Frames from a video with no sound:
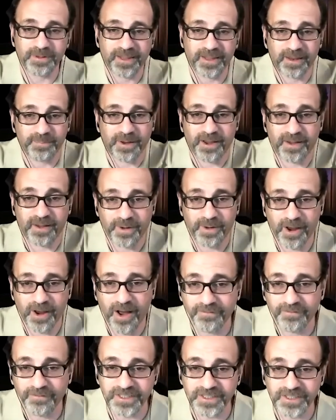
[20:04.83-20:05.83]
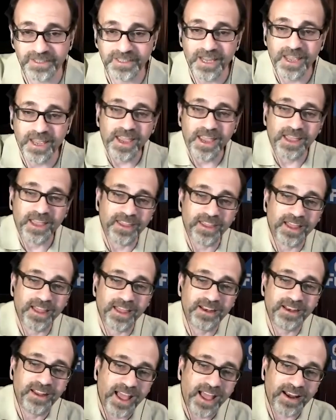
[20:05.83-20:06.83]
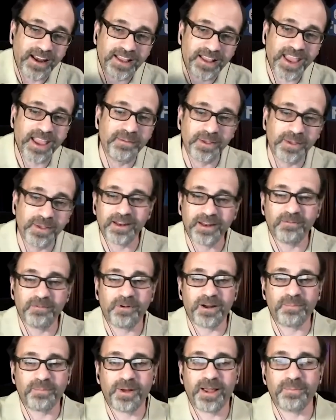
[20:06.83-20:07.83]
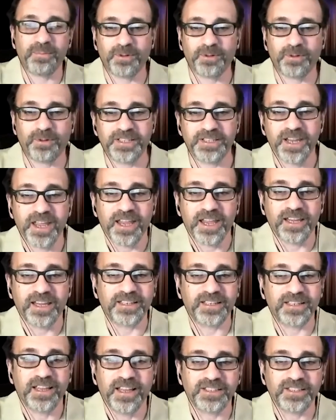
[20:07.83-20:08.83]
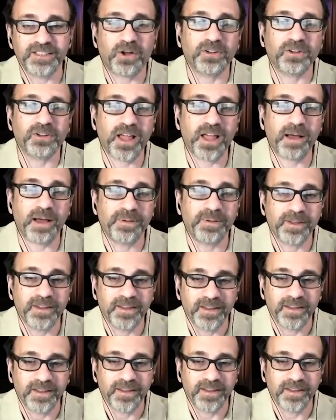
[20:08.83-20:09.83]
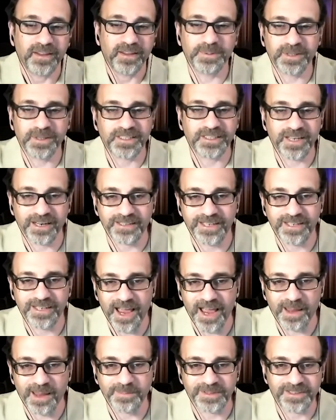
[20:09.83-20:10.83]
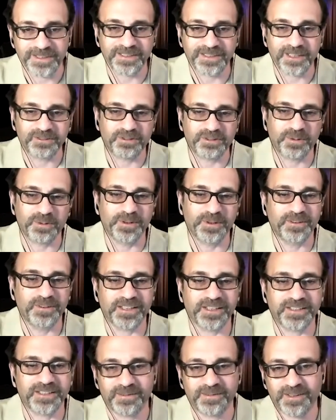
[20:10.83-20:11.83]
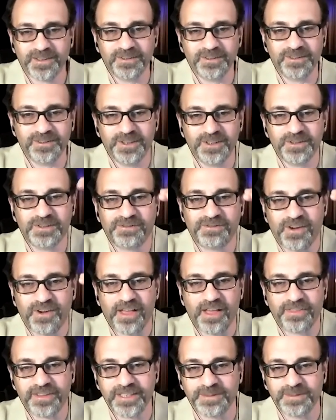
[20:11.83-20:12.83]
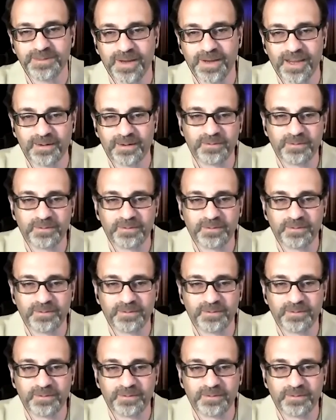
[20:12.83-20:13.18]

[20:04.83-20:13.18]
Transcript: and then my, and my offices. And then, and I came in and one of my employees, he's, he's holding up, must've been the Sun Times because the Tribune doesn't use font this big.